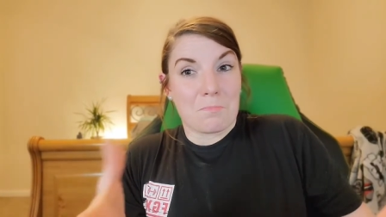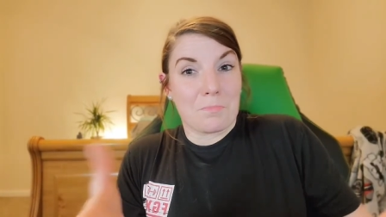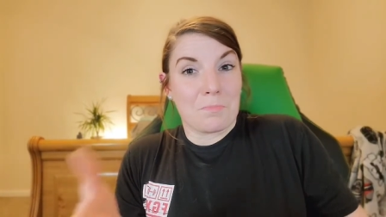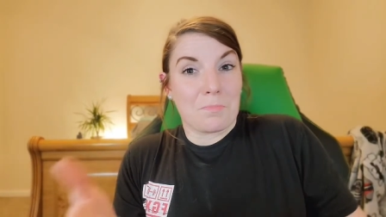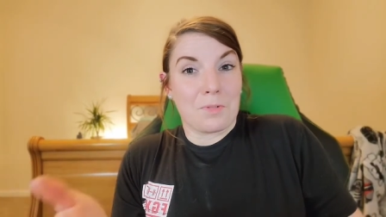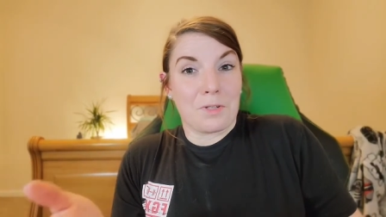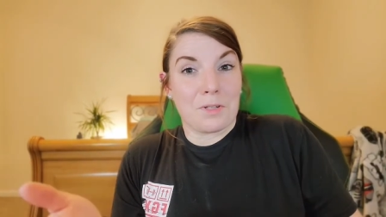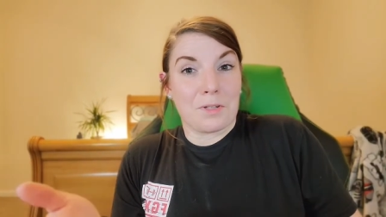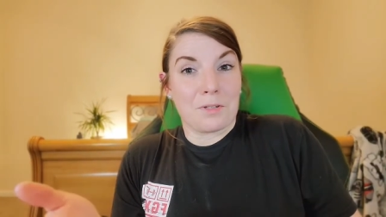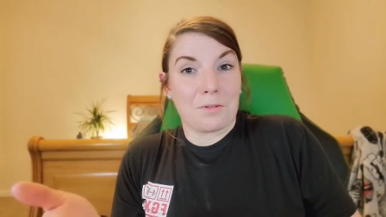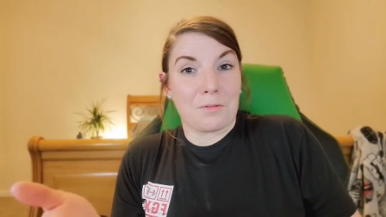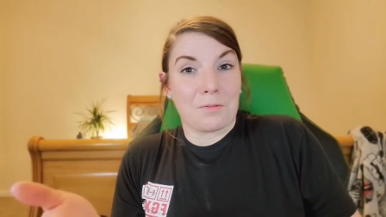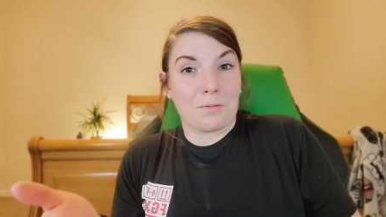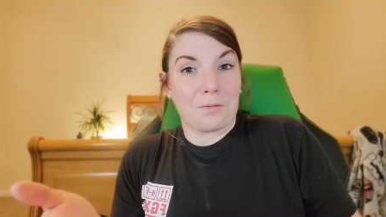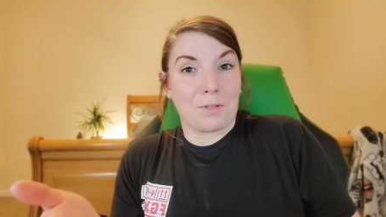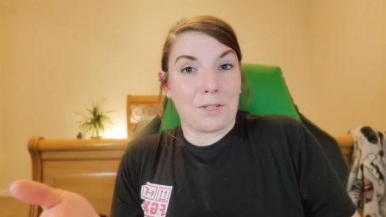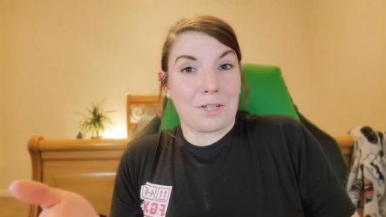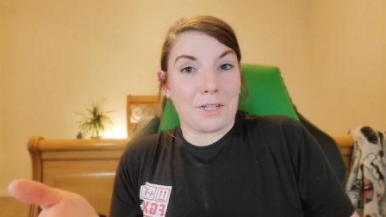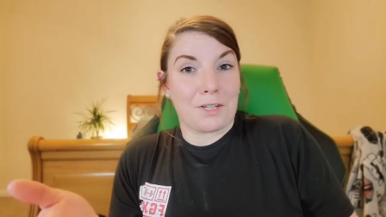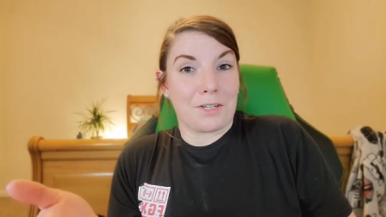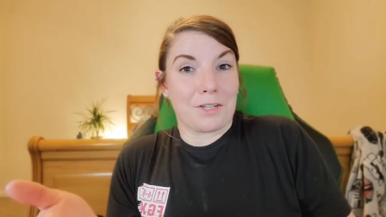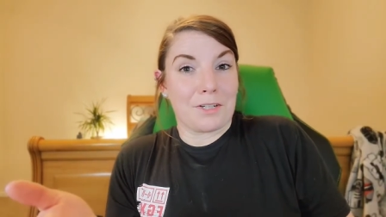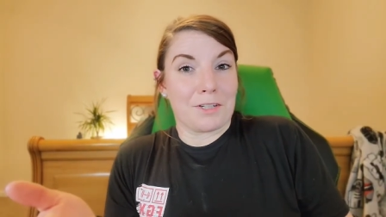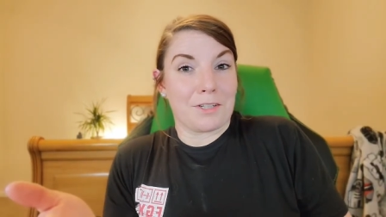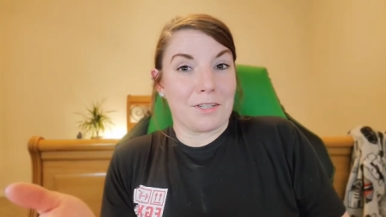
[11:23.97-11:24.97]
you know,
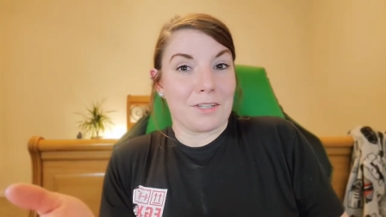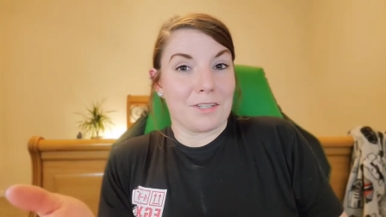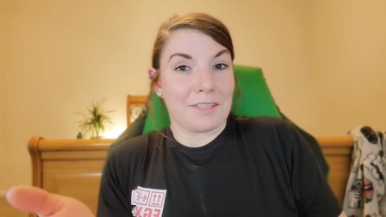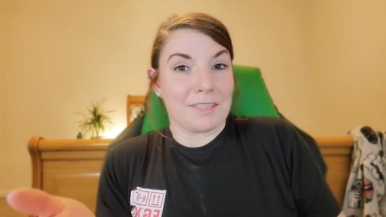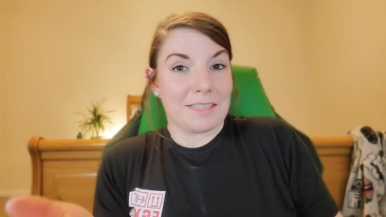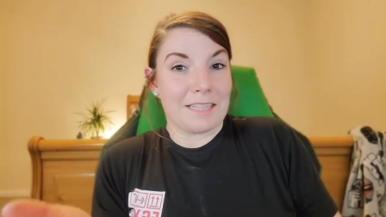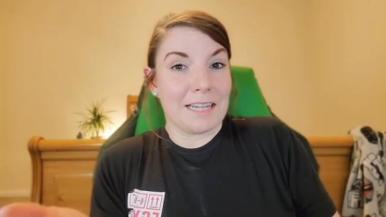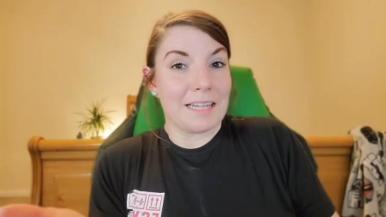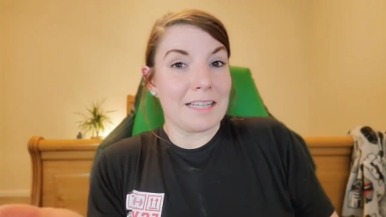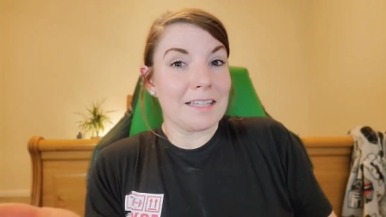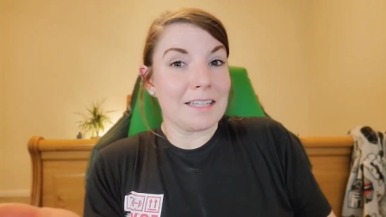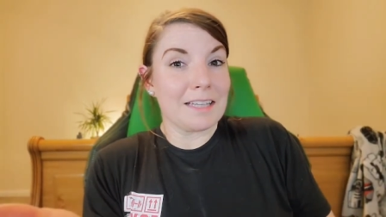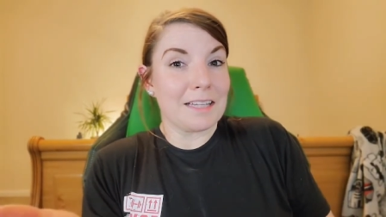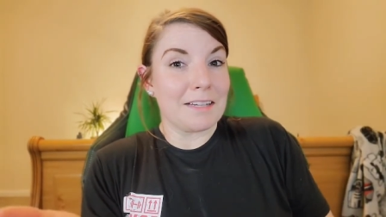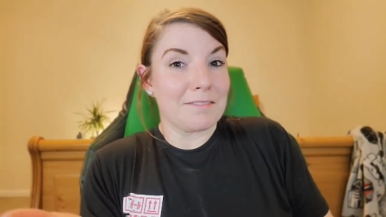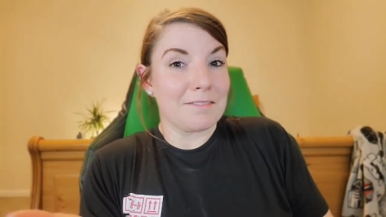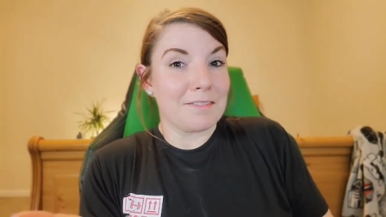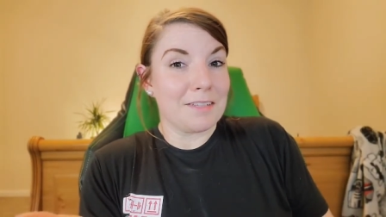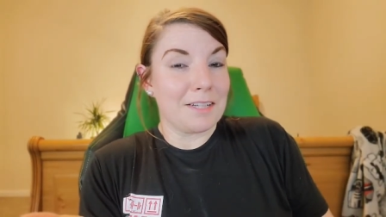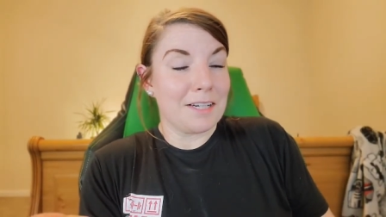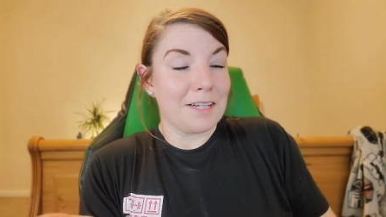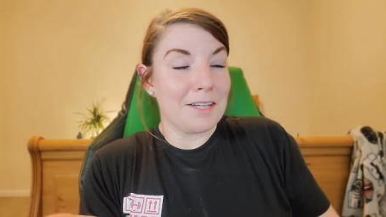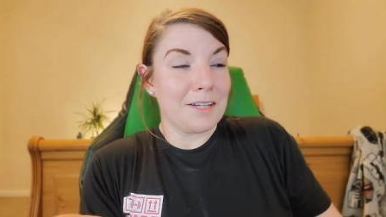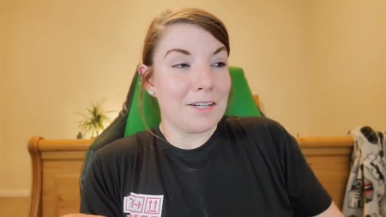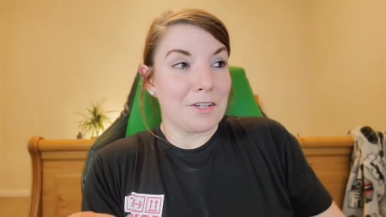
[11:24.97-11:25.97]
when you're
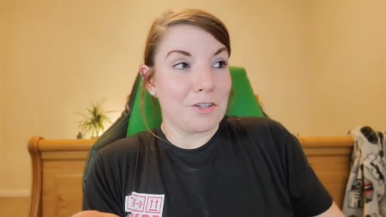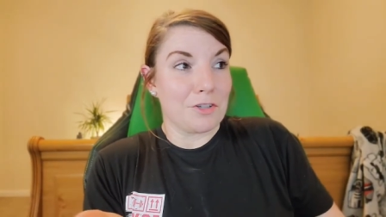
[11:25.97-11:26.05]
deadlifting,